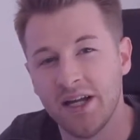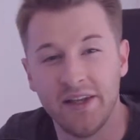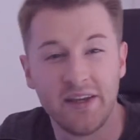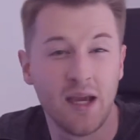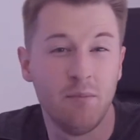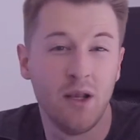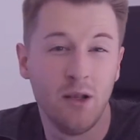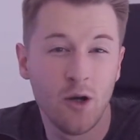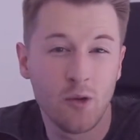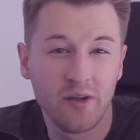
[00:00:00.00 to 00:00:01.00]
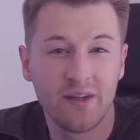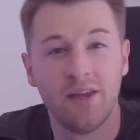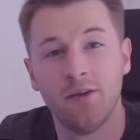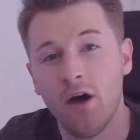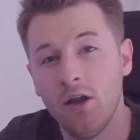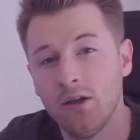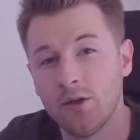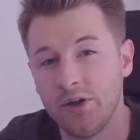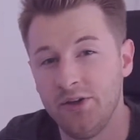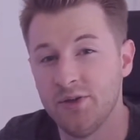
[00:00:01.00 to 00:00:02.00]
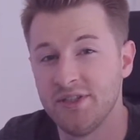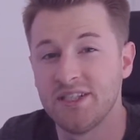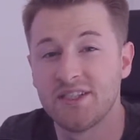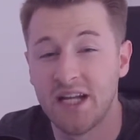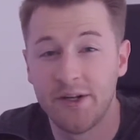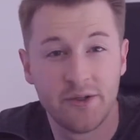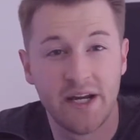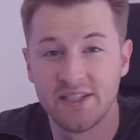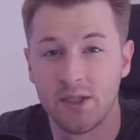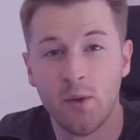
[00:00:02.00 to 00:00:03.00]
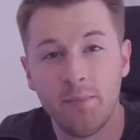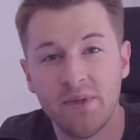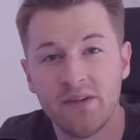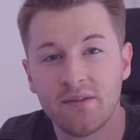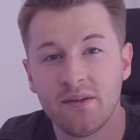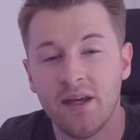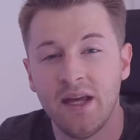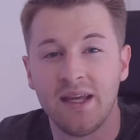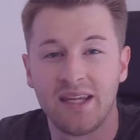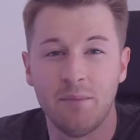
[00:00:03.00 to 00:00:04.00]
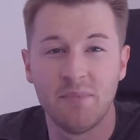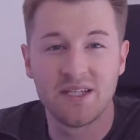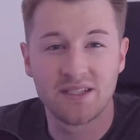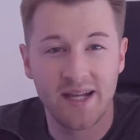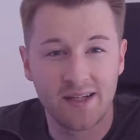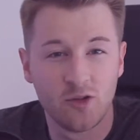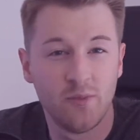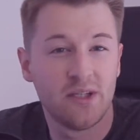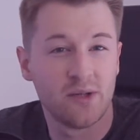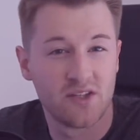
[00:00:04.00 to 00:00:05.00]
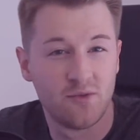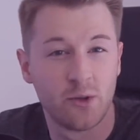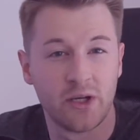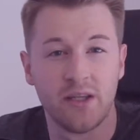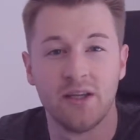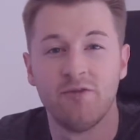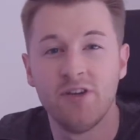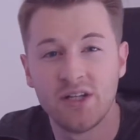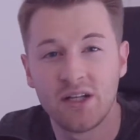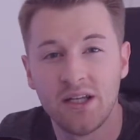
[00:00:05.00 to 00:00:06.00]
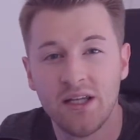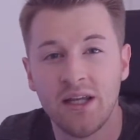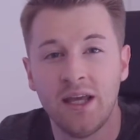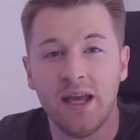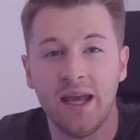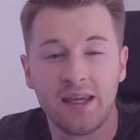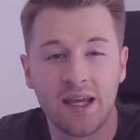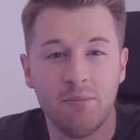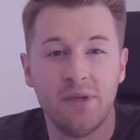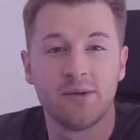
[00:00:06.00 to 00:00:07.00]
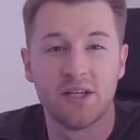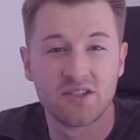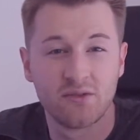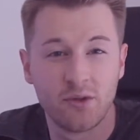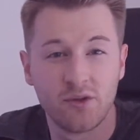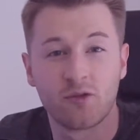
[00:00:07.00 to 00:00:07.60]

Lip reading: they can be loaded and unloaded using standardized equipment, can be stacked to be transported efficiently, and can be transferred